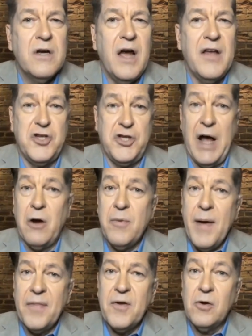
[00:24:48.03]
and shout
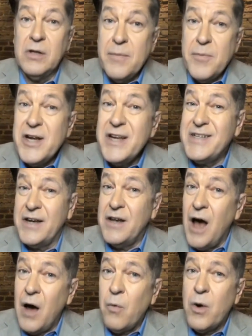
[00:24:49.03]
about their liberty to
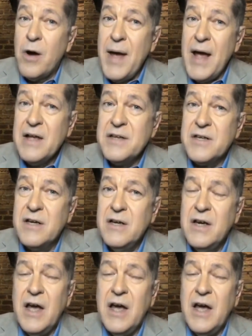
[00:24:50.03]
not wear a mask